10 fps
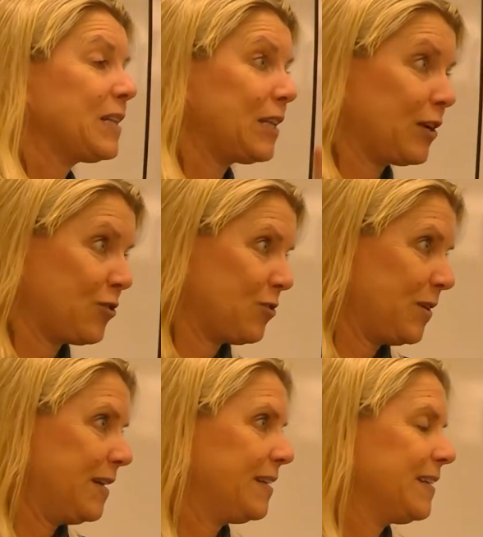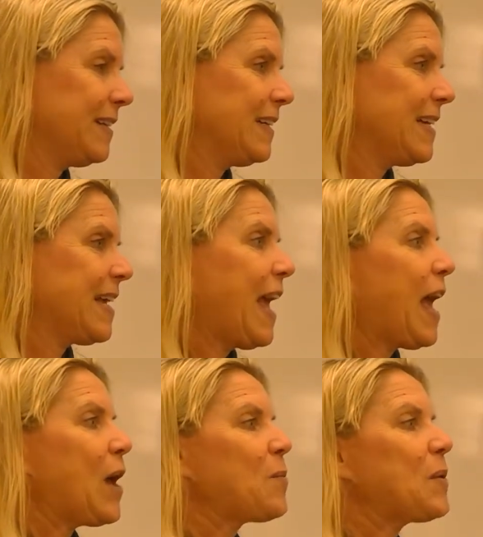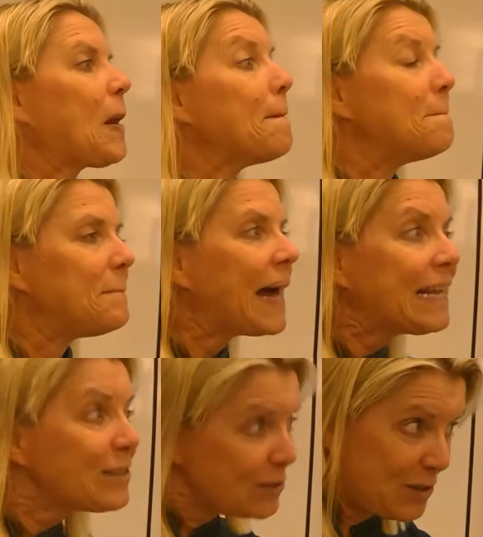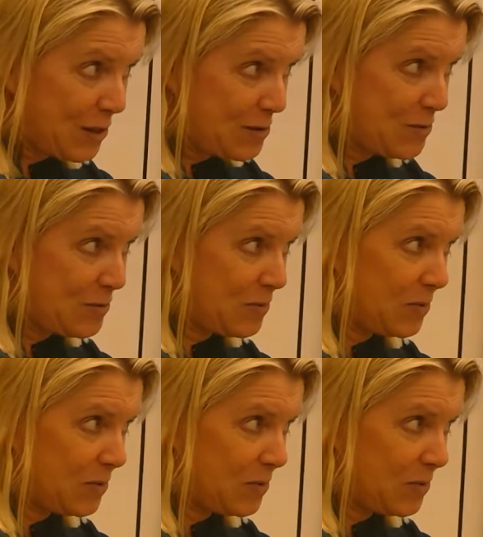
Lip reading: luxury. And when it bites you,